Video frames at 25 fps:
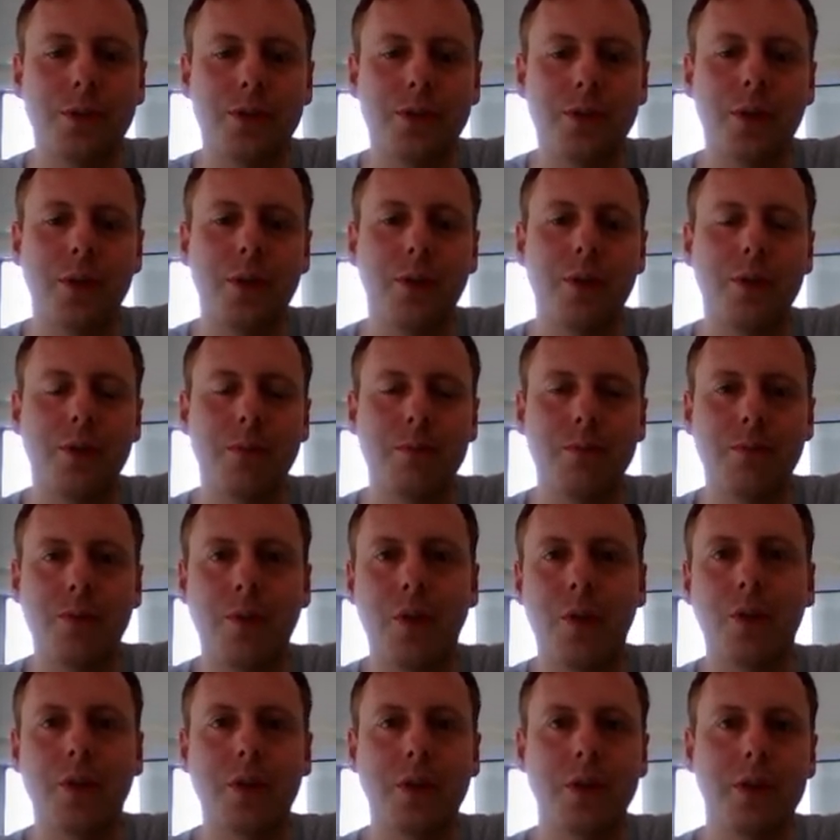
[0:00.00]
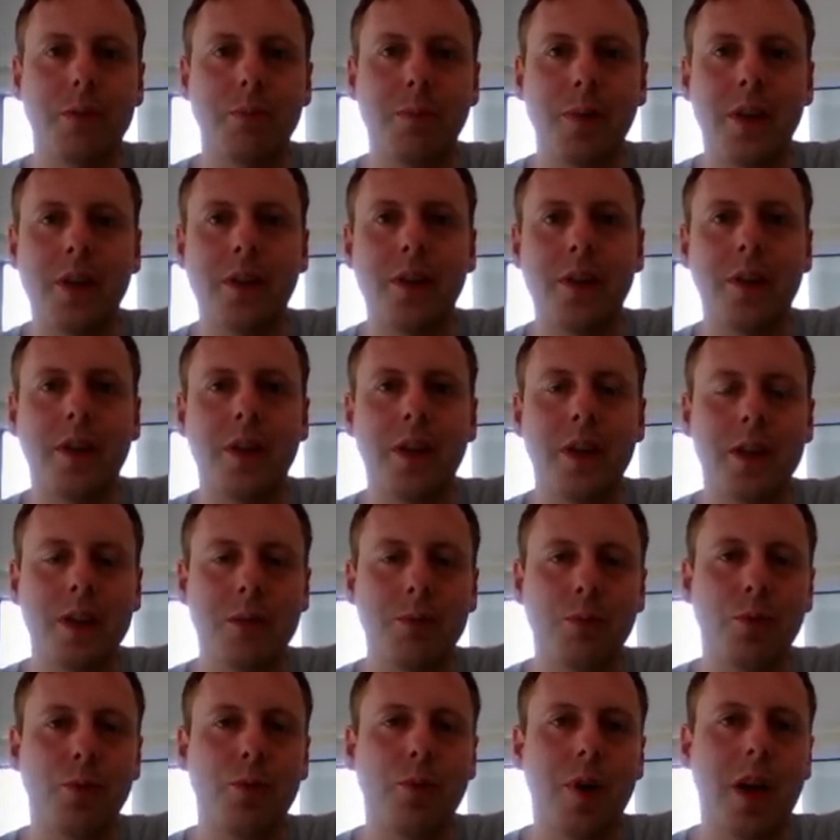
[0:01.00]
so the longer the better and the
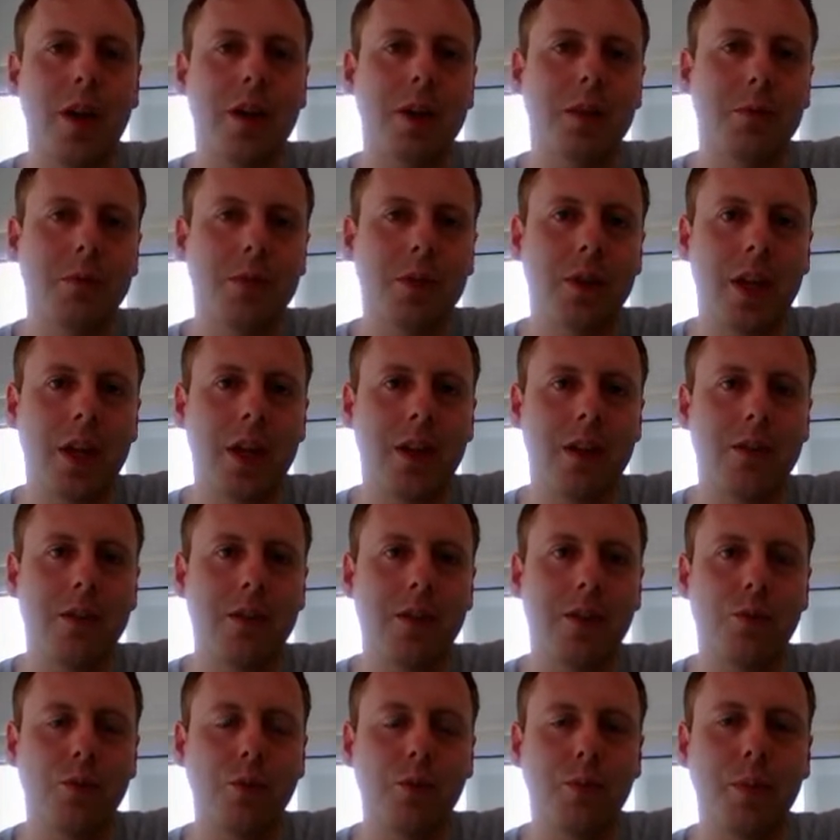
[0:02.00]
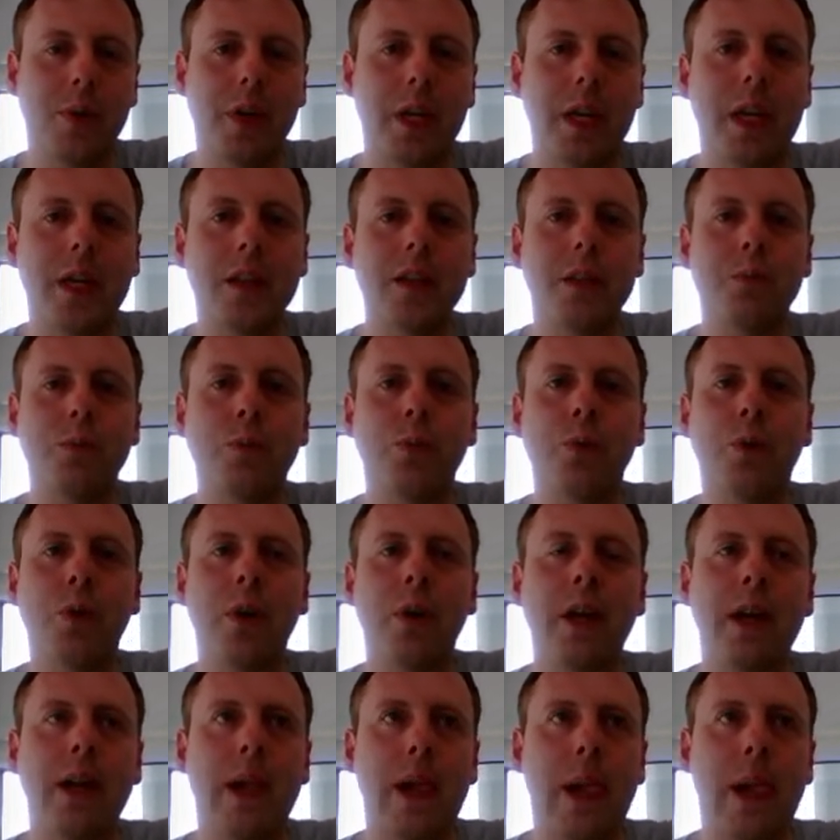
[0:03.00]
more random and it will be, and the more